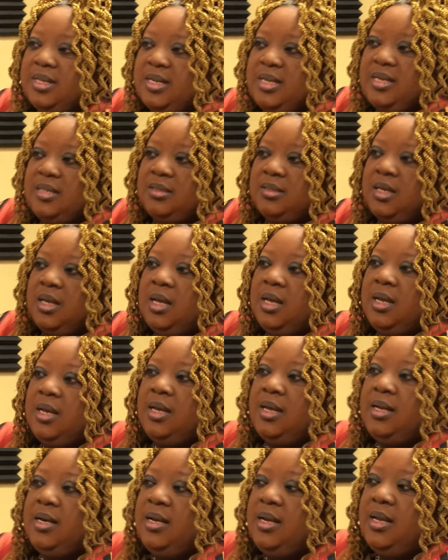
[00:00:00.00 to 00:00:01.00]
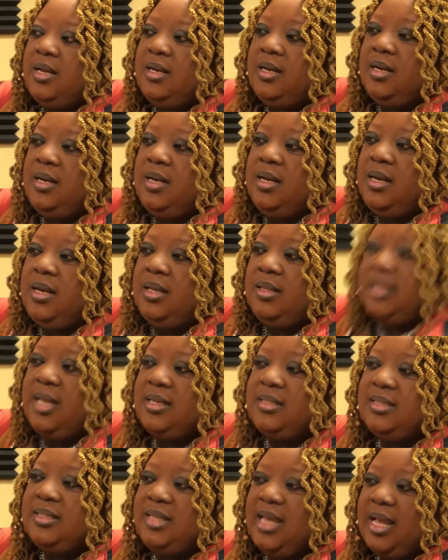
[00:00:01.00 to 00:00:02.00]
things, they
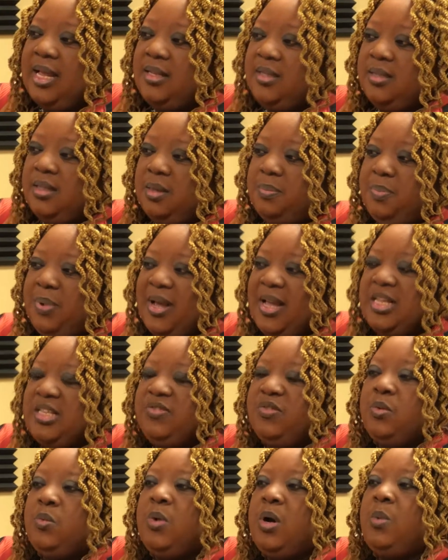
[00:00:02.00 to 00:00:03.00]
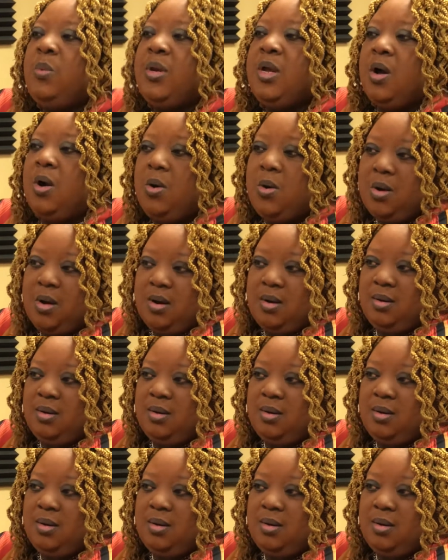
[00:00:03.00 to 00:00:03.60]
set the pace for where we are.